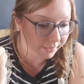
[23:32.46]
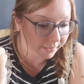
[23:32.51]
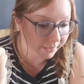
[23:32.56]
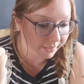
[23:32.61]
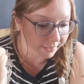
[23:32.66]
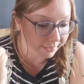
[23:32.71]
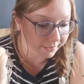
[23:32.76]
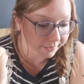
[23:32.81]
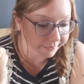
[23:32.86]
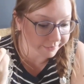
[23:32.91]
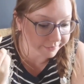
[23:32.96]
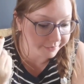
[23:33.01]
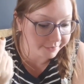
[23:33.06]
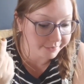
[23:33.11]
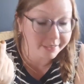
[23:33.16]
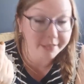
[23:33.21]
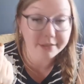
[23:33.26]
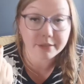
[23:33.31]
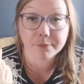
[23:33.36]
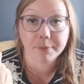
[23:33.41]
And
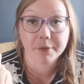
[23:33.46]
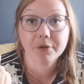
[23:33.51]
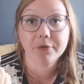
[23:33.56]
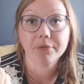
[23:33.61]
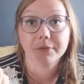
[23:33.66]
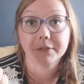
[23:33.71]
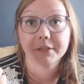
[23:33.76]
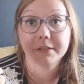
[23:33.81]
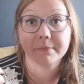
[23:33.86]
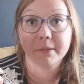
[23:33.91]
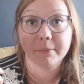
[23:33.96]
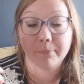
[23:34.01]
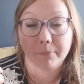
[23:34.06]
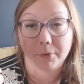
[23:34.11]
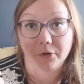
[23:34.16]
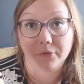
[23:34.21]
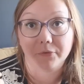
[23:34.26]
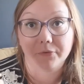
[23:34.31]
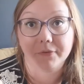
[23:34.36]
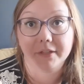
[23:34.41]
that sweater fits me
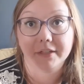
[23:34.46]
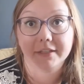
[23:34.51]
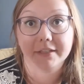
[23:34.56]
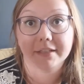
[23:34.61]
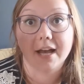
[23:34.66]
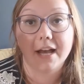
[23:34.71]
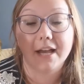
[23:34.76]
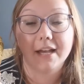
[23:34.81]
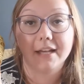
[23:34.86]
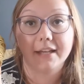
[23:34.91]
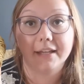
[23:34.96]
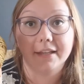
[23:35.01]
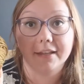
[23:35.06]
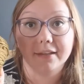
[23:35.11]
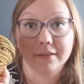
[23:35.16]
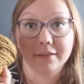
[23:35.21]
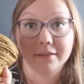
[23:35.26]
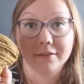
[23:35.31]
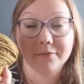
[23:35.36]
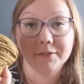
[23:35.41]
perfect. I
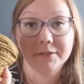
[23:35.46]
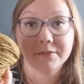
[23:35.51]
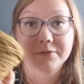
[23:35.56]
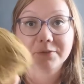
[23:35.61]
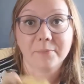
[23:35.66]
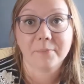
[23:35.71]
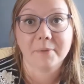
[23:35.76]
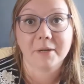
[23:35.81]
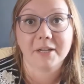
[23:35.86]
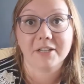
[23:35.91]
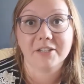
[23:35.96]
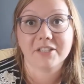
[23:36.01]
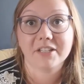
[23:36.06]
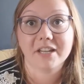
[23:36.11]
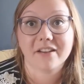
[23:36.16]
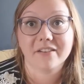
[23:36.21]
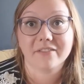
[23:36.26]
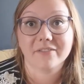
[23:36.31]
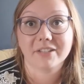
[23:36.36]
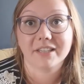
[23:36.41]
love it so much.
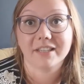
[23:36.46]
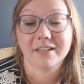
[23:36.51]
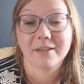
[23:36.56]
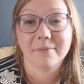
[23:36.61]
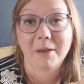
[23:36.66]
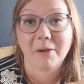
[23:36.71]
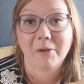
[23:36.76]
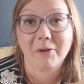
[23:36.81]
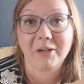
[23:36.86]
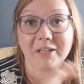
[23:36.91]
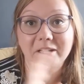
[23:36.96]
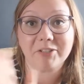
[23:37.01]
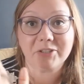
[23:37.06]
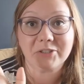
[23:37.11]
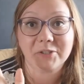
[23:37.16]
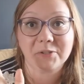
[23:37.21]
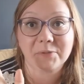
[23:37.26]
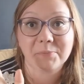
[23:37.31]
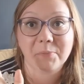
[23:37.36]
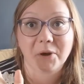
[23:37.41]
Everything about it is
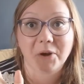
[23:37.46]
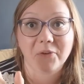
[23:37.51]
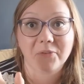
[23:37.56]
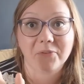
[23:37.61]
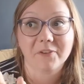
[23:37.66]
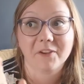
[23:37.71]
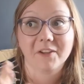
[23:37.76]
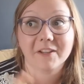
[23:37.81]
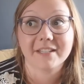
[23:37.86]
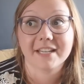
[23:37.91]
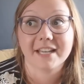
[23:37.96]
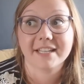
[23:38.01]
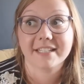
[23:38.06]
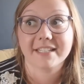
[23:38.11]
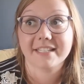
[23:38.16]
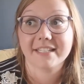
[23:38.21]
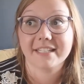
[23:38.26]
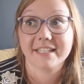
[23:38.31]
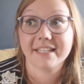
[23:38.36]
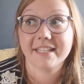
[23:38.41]
just perfect. I
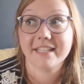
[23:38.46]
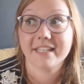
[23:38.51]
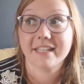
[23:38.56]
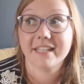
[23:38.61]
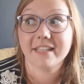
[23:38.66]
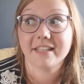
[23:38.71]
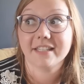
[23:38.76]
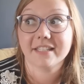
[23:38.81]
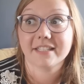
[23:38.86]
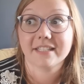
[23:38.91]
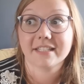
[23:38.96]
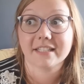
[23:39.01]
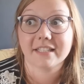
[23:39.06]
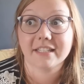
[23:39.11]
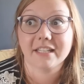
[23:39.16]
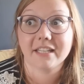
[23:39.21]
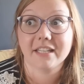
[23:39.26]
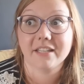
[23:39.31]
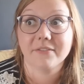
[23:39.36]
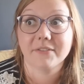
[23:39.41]
did knit the
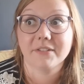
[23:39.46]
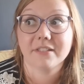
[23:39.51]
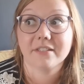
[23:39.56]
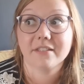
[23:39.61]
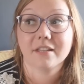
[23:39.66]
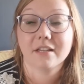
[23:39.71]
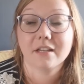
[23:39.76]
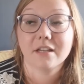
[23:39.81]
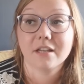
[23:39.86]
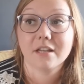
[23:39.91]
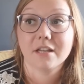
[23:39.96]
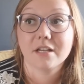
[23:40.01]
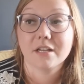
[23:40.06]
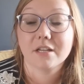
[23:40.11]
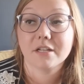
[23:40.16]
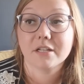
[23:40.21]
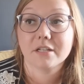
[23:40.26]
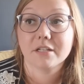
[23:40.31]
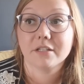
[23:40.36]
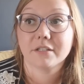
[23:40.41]
sleeves
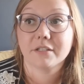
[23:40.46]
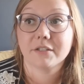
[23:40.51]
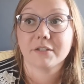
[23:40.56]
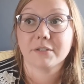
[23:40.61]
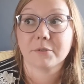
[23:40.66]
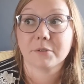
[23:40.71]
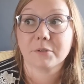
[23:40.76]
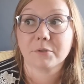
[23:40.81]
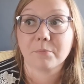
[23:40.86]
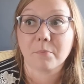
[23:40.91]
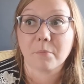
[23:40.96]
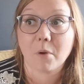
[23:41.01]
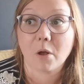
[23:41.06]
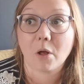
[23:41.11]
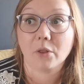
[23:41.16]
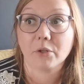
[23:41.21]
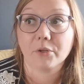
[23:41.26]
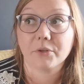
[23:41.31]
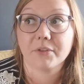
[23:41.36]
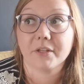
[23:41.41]

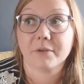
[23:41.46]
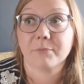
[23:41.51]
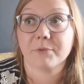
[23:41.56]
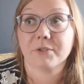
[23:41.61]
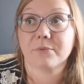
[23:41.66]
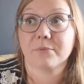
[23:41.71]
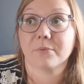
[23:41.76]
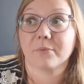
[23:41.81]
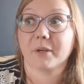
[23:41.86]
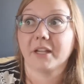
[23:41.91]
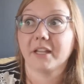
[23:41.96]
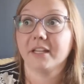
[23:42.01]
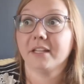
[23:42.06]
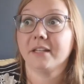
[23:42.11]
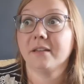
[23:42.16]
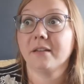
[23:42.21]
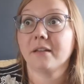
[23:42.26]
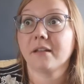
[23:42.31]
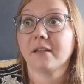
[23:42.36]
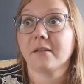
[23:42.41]
smaller than was
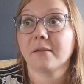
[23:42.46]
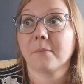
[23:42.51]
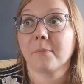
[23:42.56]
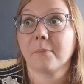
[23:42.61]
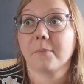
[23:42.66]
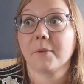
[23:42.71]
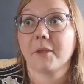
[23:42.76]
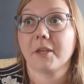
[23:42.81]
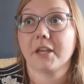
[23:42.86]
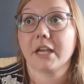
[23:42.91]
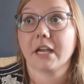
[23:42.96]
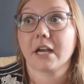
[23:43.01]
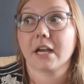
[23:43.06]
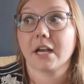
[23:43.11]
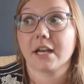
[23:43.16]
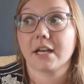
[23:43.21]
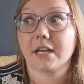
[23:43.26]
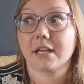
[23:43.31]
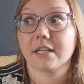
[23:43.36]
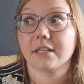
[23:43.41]
written
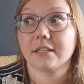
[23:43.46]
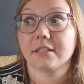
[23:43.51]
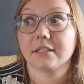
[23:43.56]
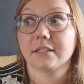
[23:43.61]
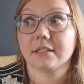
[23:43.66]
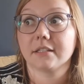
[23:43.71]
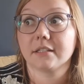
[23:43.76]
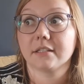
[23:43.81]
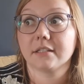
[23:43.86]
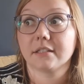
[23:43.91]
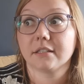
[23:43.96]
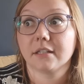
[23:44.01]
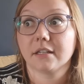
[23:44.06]
because